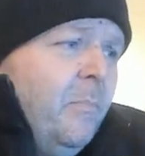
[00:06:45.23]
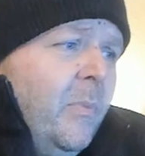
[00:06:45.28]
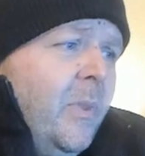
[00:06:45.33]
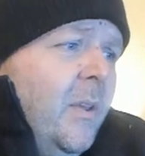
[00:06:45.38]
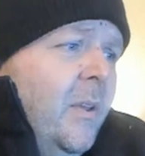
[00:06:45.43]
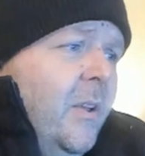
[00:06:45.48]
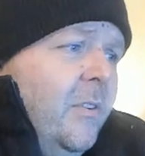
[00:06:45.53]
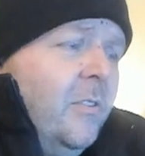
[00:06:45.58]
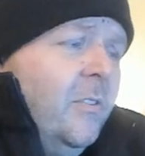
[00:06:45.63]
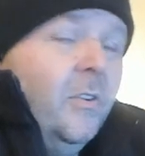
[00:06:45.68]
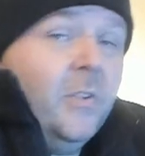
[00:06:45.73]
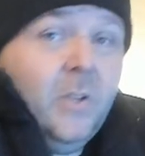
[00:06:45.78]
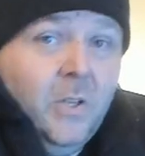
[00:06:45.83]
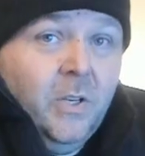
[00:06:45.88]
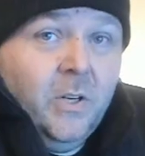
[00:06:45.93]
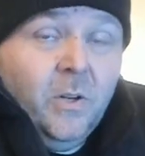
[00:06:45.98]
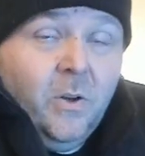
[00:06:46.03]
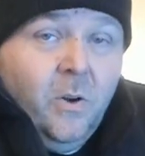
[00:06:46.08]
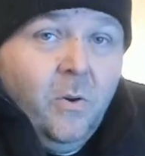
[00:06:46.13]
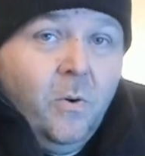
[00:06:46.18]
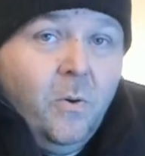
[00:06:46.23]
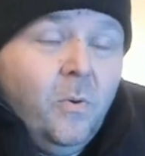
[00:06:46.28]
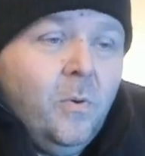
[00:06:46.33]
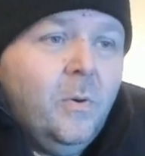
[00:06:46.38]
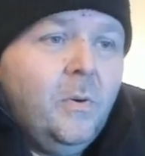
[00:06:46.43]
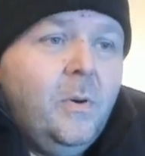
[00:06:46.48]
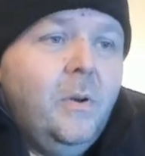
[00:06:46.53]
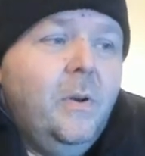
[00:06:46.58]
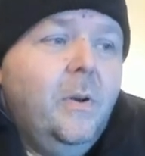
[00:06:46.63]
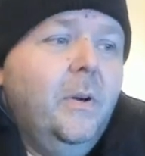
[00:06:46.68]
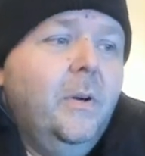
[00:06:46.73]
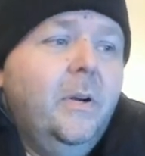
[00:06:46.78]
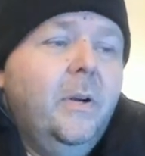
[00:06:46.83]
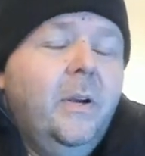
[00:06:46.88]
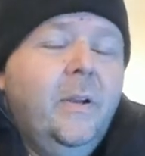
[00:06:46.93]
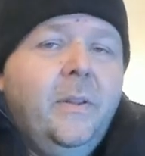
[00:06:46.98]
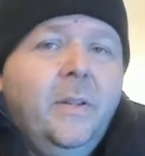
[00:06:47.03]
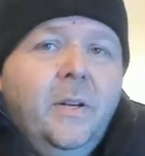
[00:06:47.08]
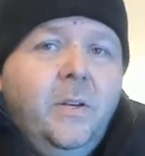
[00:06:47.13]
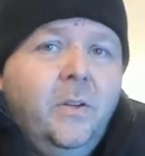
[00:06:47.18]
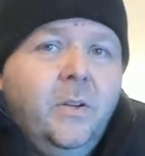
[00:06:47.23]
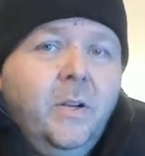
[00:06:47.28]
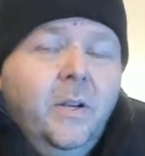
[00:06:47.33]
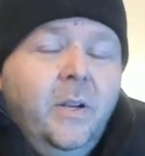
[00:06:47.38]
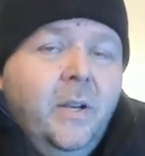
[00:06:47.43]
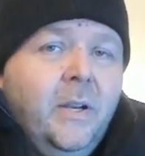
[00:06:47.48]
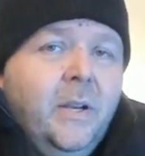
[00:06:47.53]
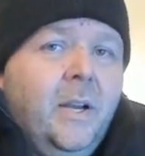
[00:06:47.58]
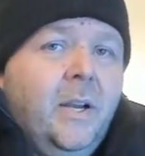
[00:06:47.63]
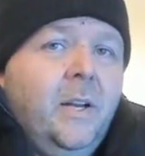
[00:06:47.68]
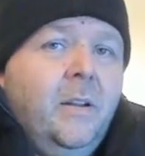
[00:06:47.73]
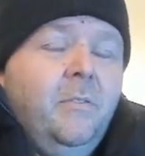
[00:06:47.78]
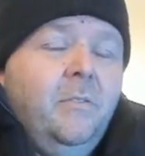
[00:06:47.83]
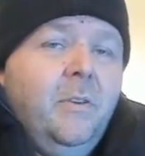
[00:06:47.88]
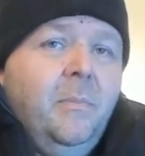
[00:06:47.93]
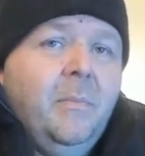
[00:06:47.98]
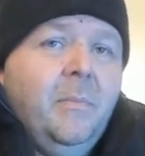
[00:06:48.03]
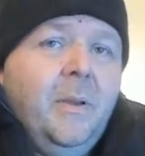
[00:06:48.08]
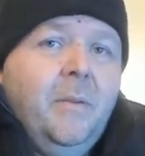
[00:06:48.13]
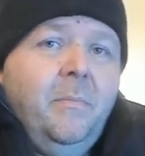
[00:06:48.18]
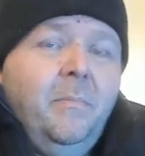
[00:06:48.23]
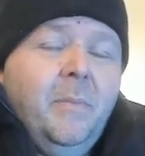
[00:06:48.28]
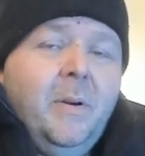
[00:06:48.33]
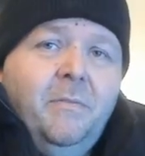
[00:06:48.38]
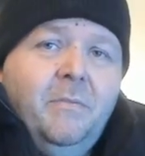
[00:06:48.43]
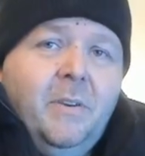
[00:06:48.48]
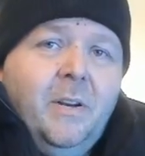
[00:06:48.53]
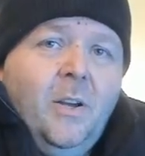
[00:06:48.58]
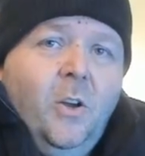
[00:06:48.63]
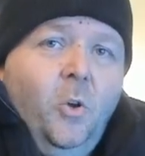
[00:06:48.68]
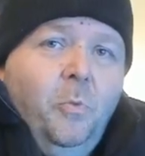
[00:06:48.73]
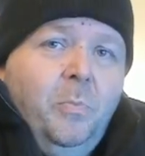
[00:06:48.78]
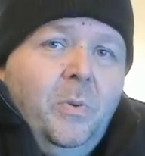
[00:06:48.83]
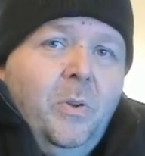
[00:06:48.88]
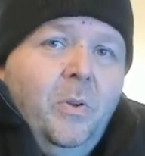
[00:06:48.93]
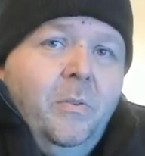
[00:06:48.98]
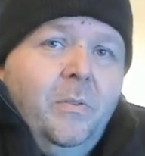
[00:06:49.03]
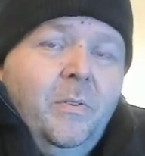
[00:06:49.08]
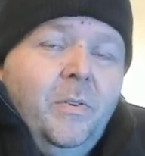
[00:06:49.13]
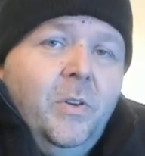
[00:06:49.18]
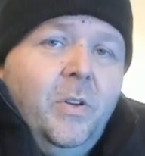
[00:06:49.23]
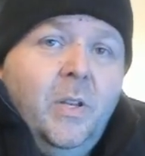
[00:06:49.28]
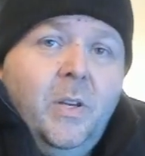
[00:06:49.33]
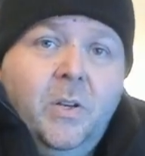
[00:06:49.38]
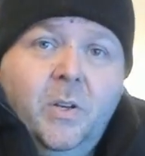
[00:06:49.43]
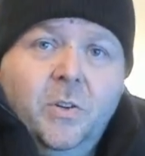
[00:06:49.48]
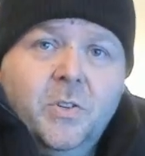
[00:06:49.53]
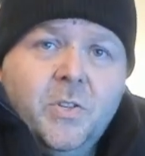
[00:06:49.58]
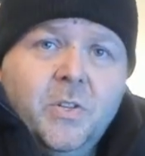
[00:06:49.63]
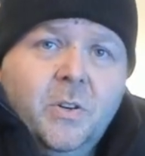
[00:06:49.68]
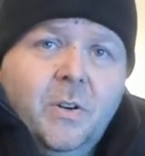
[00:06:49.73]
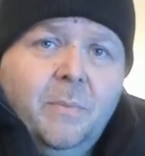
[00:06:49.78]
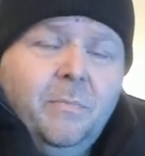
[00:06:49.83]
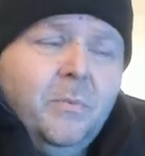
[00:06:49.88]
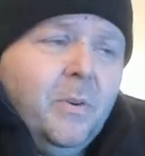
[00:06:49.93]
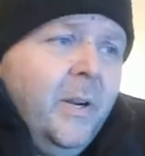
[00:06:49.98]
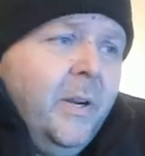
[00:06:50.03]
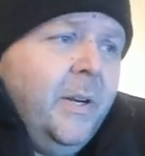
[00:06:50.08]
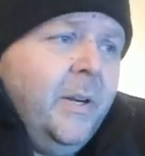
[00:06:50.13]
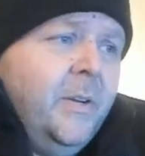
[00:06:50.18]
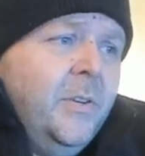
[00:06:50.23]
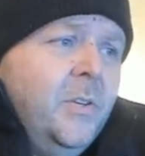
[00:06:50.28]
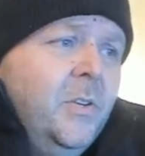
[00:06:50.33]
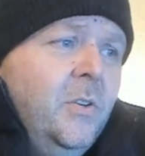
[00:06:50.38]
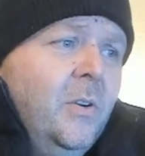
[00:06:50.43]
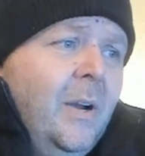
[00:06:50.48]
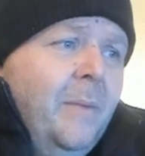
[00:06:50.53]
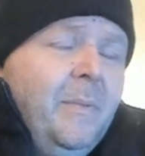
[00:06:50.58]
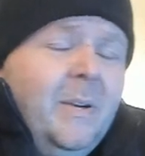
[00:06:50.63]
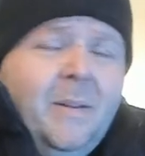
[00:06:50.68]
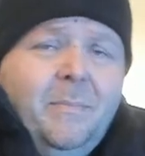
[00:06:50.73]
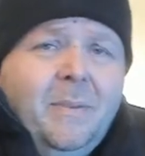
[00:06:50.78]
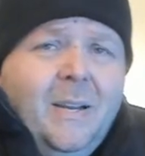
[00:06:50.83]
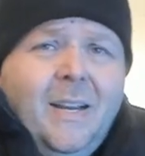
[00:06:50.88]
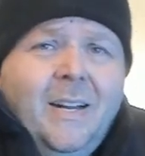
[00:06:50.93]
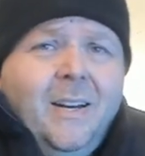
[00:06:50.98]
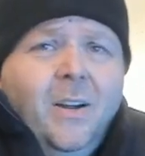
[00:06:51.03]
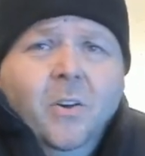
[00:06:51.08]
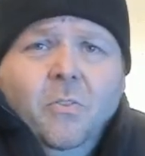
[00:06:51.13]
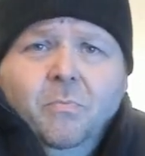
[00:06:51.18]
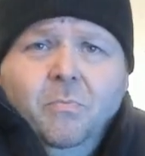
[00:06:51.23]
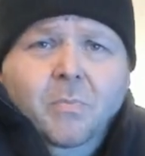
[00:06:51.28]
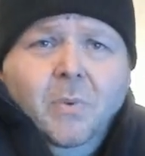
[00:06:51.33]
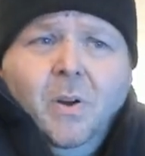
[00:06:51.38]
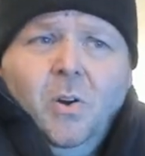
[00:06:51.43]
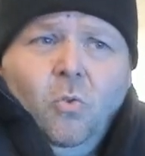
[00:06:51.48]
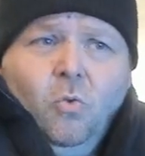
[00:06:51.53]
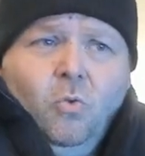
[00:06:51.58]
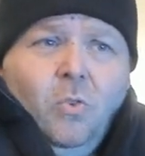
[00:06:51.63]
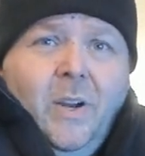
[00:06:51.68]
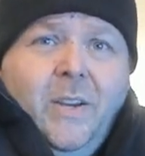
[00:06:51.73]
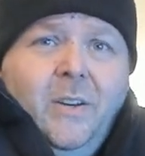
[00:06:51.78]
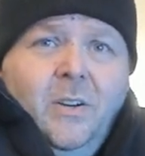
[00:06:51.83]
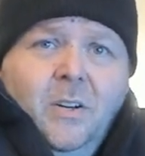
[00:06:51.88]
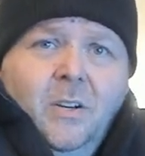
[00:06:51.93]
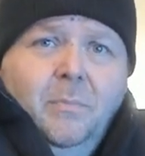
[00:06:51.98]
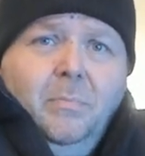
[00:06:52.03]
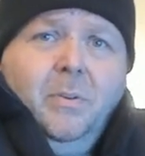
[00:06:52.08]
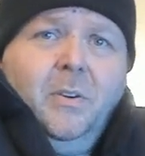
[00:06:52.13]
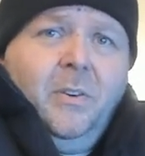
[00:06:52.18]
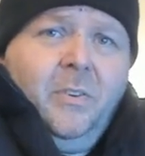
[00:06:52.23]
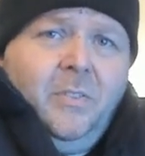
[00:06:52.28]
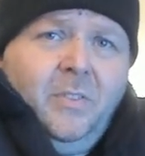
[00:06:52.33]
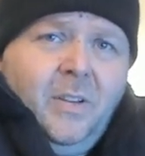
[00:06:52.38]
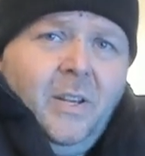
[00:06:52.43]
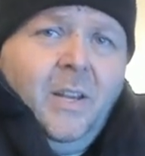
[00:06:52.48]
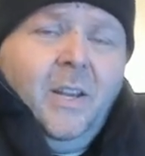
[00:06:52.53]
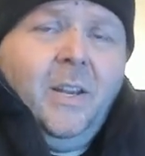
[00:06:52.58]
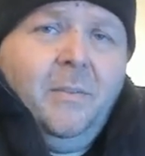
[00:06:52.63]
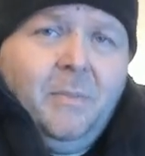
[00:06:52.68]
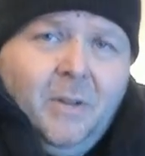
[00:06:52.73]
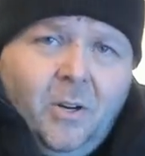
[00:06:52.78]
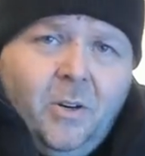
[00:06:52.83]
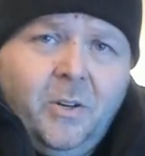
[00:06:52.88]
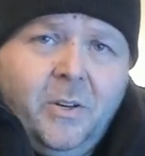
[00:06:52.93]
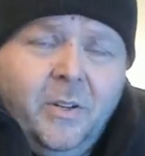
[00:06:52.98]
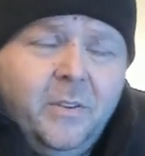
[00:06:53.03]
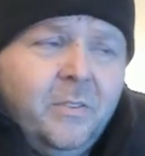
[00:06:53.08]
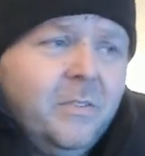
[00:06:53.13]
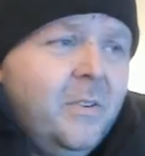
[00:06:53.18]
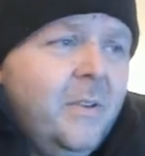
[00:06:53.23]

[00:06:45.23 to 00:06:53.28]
so that you know and then you can kind of, it might, might even help you in, in your script writing too. I mean, I'm not a, a writer per se, I'm an artist,